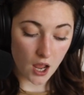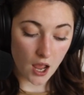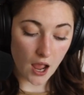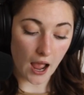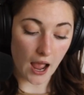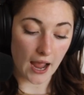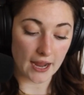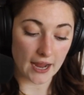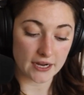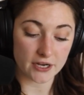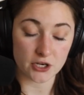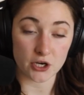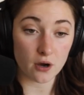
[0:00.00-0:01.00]
I
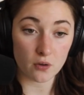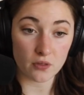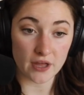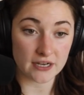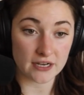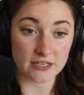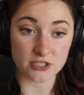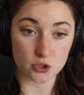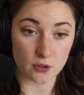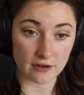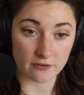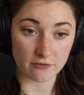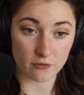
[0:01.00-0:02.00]
know that I need to
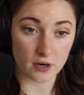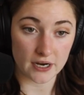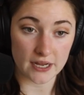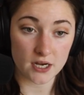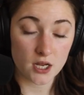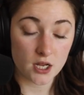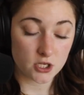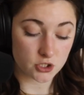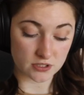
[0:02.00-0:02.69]
train for it. So it's